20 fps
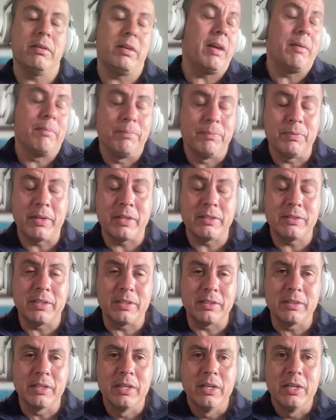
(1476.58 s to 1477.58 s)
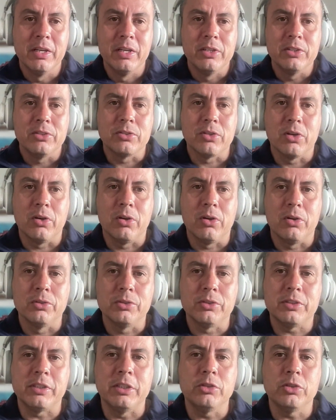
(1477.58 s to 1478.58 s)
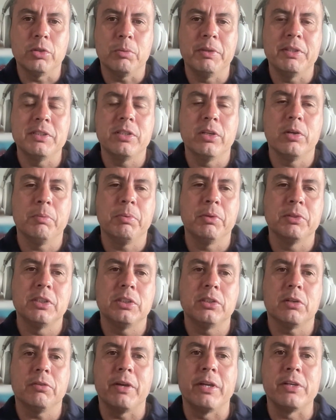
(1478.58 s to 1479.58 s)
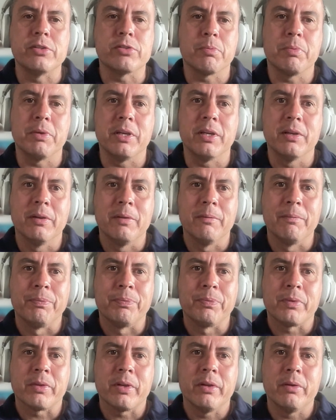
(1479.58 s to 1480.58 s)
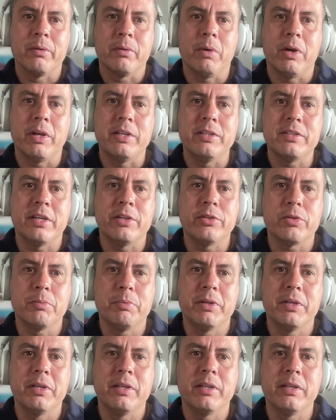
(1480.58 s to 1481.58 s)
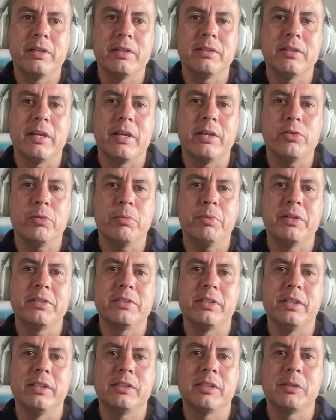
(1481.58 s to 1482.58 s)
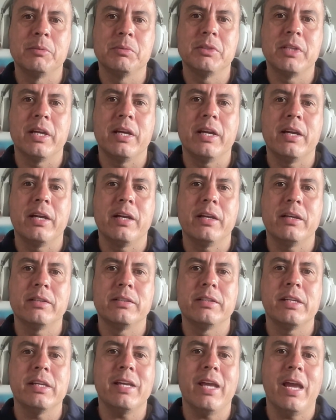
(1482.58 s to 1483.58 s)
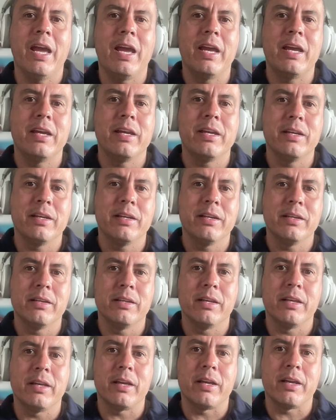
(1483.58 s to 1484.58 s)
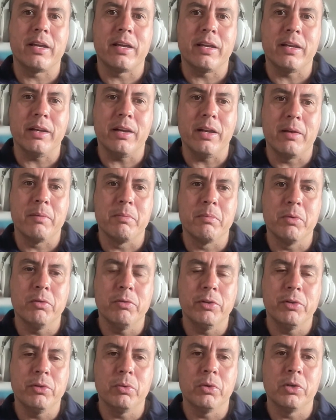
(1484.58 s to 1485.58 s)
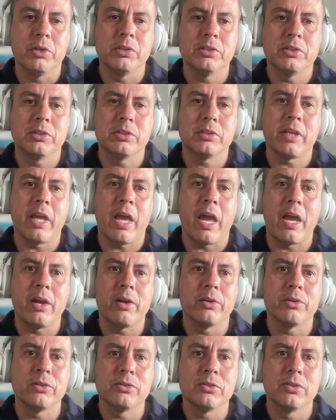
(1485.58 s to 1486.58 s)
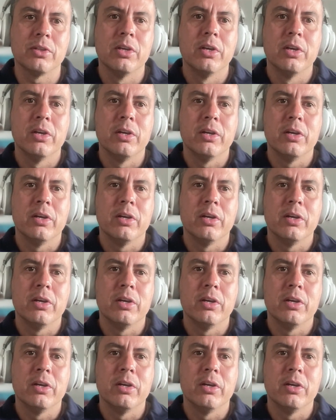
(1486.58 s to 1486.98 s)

yeah, that's it. So syntropy is the opposite of entropy. What is entropy? Entropy is systems that decay, that are moving towards chaos,